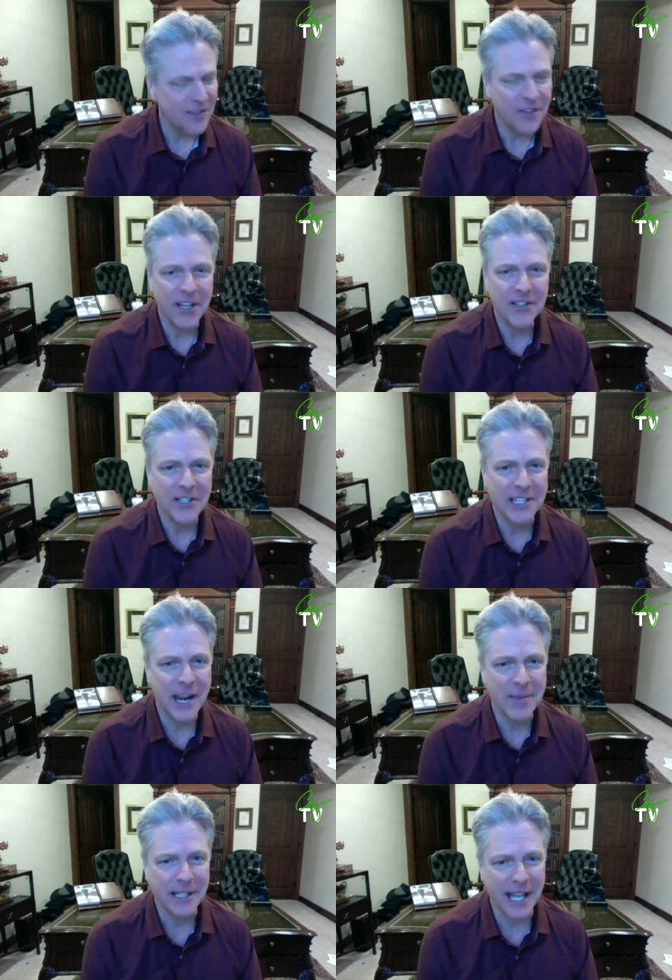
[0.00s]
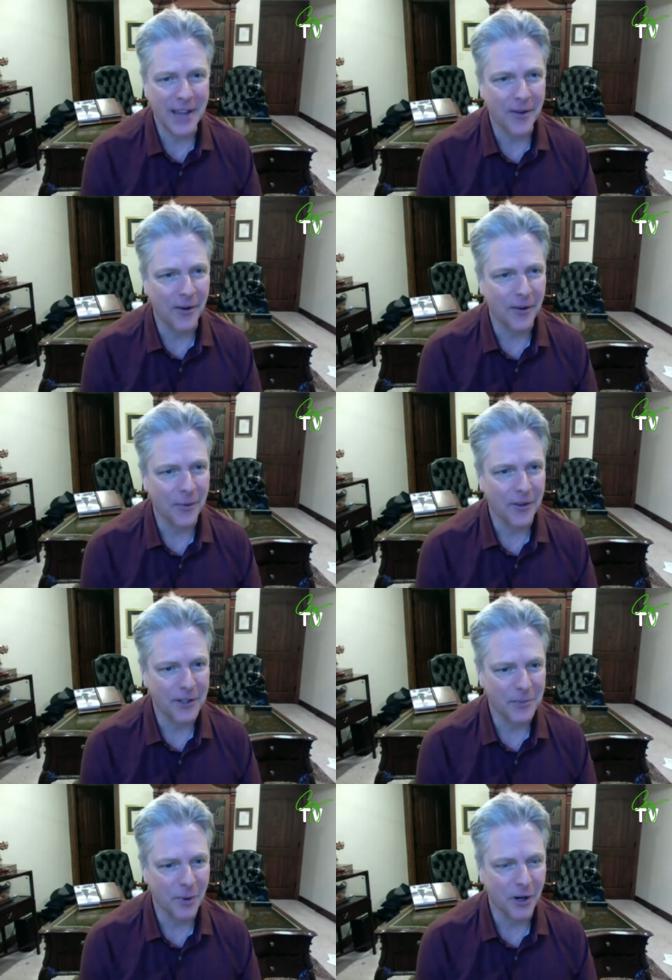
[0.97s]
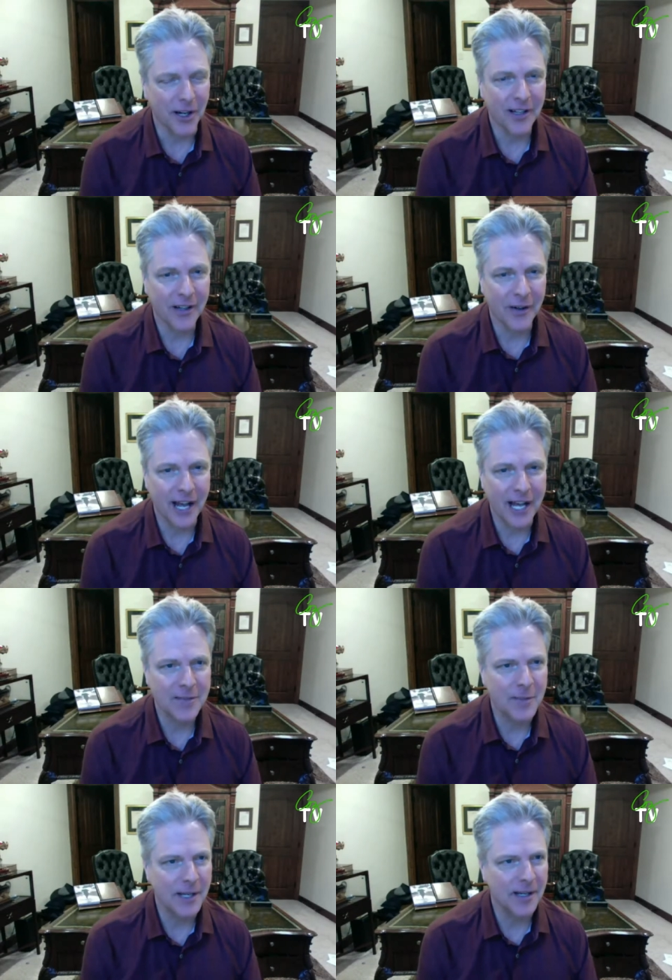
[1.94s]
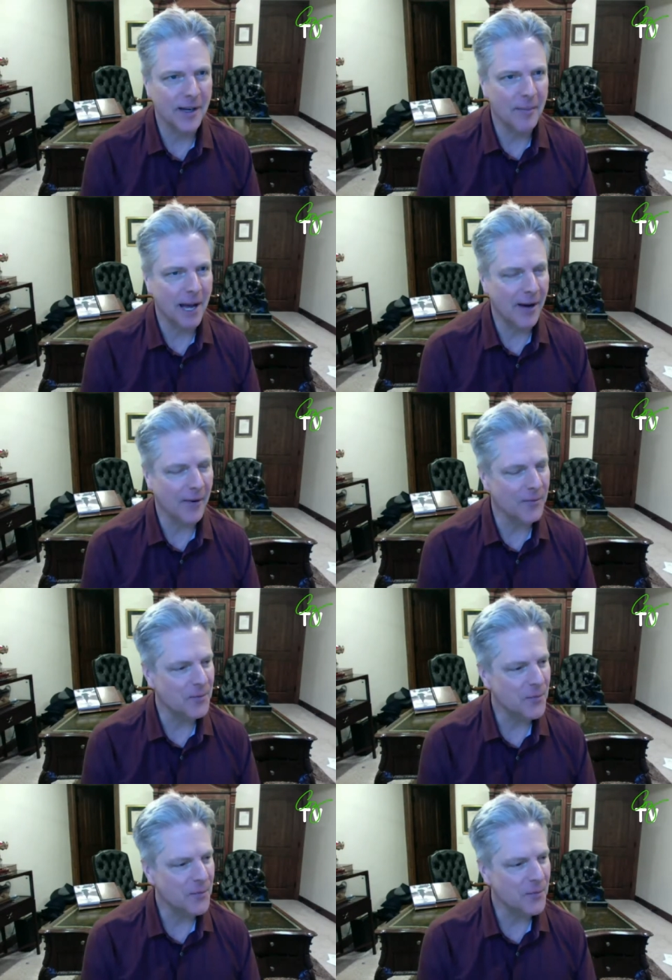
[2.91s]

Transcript: things just came together with this book. You had asked me about,